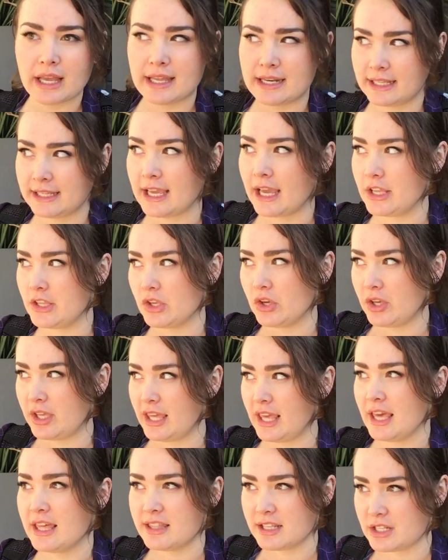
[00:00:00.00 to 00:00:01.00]
And again, you
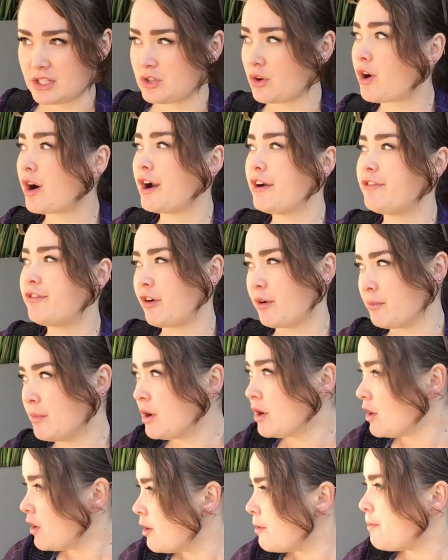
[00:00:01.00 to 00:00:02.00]
hear the story from
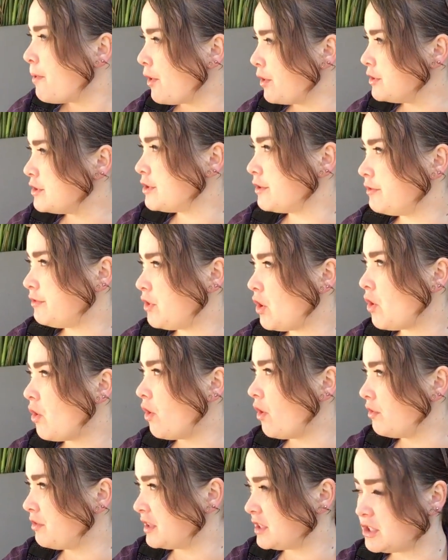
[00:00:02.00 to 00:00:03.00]
point of view
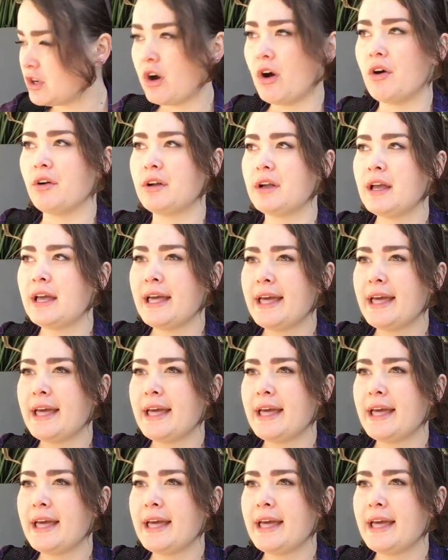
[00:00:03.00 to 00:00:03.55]
of the dog,